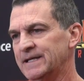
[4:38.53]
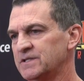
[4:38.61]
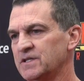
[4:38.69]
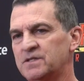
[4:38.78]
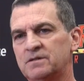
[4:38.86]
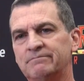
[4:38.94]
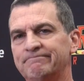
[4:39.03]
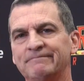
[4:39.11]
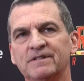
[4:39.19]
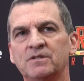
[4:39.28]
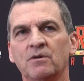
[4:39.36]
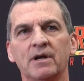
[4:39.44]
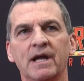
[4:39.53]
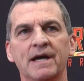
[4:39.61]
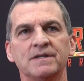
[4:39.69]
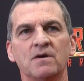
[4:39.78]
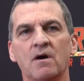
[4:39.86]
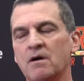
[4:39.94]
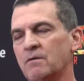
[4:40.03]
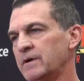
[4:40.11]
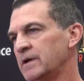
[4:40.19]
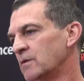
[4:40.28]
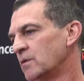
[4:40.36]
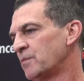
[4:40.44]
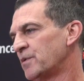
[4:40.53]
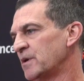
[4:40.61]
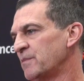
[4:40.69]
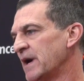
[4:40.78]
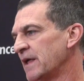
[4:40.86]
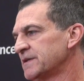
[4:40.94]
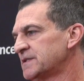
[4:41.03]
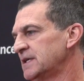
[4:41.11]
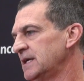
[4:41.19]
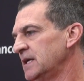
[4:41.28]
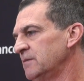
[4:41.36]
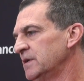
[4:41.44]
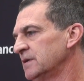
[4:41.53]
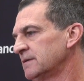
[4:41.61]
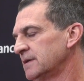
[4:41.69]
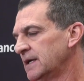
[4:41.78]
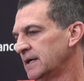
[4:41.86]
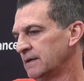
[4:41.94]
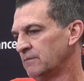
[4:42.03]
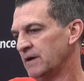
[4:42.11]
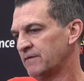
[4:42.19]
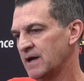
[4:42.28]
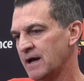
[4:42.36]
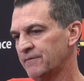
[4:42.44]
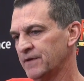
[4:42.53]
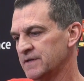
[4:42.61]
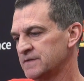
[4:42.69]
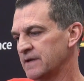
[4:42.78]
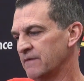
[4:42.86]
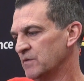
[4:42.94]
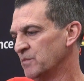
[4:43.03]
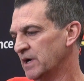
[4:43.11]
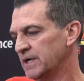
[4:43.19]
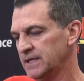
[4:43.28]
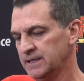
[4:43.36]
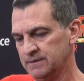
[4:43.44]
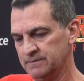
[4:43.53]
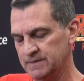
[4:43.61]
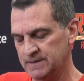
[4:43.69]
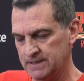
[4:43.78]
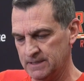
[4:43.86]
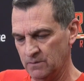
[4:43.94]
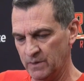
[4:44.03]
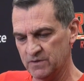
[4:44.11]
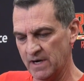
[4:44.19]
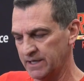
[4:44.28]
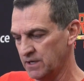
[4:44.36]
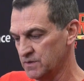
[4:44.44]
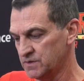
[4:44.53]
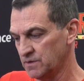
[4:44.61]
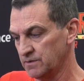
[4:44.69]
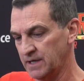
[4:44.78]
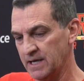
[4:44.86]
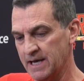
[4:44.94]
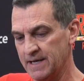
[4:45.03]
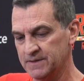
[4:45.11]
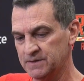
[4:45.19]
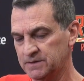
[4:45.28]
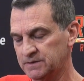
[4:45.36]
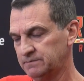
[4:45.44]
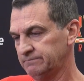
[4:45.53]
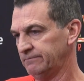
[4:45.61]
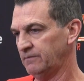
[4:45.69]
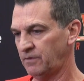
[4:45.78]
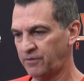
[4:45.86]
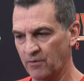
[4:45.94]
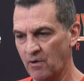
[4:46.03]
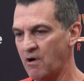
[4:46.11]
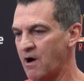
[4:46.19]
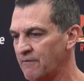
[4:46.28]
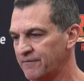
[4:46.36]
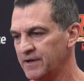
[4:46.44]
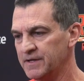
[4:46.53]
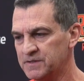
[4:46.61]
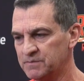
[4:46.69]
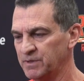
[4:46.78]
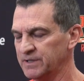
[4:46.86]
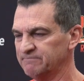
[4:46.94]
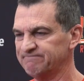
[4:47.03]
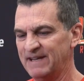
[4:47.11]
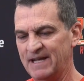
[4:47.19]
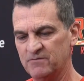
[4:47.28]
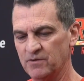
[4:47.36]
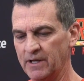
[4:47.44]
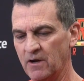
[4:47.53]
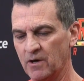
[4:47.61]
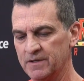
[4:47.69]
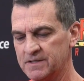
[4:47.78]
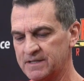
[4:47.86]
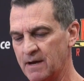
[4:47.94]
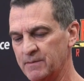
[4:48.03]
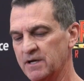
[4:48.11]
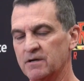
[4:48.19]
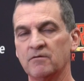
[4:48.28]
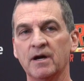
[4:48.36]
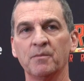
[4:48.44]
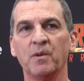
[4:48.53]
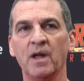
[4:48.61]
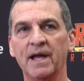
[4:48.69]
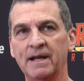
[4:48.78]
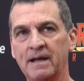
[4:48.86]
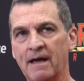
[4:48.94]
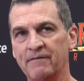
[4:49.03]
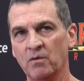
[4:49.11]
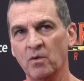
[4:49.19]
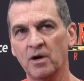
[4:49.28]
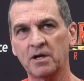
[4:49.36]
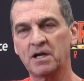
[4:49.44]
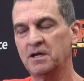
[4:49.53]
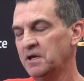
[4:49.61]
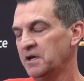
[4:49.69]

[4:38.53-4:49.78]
just just who our guys are. We, you know, we're a pretty balanced team, and and we have confidence in everybody, and we try to go to certain guys through our offense, but. It's really hard this time of year to run a play and have it work